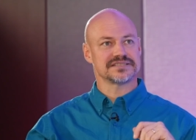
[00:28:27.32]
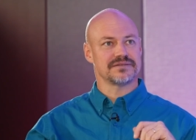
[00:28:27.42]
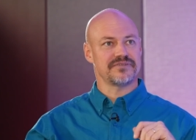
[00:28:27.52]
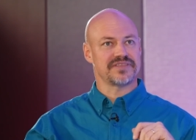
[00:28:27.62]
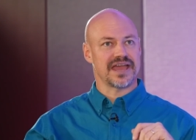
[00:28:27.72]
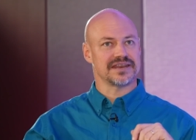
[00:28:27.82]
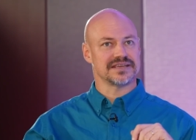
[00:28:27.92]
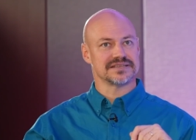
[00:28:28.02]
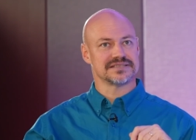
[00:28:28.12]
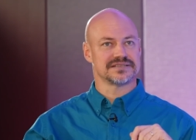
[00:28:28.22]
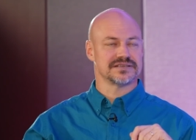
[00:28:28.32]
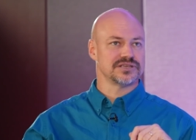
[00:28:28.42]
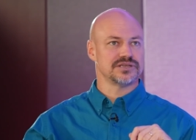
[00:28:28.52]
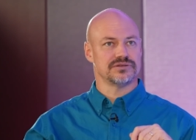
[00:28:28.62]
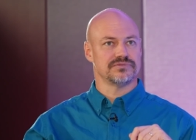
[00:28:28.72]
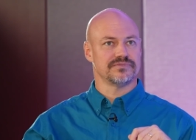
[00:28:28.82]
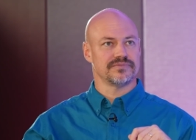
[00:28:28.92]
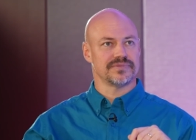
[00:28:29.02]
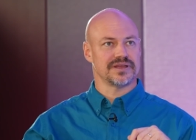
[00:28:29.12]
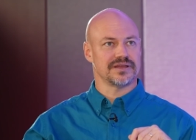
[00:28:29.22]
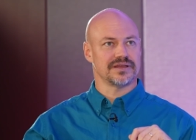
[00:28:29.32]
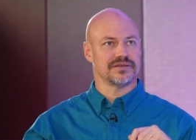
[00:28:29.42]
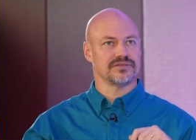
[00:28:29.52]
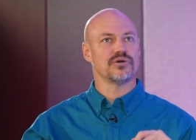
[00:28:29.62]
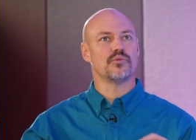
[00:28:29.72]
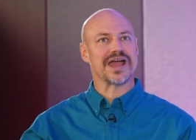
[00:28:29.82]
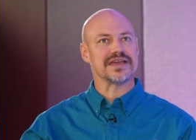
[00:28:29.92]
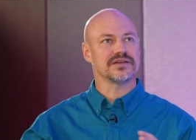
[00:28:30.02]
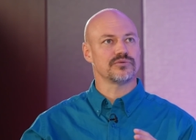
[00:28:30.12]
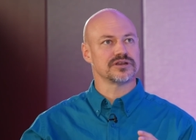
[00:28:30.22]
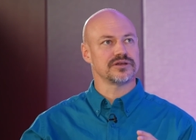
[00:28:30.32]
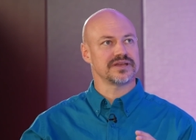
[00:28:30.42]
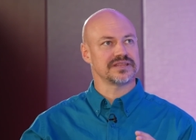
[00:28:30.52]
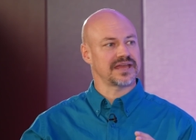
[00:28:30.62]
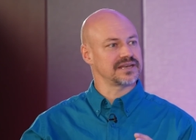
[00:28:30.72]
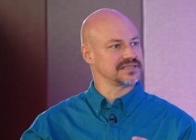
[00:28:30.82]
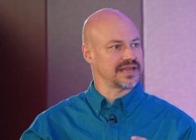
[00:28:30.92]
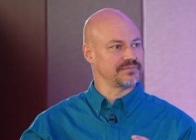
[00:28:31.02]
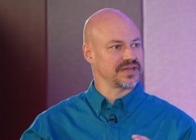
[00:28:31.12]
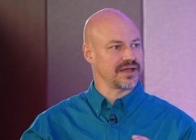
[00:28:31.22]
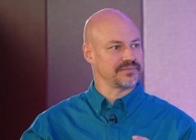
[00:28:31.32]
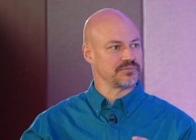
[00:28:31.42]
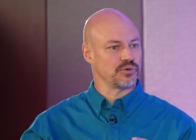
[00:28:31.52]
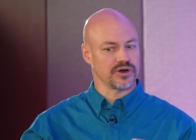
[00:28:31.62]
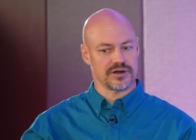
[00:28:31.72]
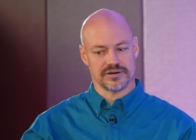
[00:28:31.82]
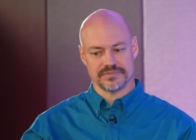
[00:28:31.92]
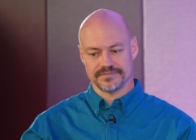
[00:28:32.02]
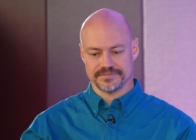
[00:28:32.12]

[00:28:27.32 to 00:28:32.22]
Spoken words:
some of that is the way that we're doing that is now becoming more.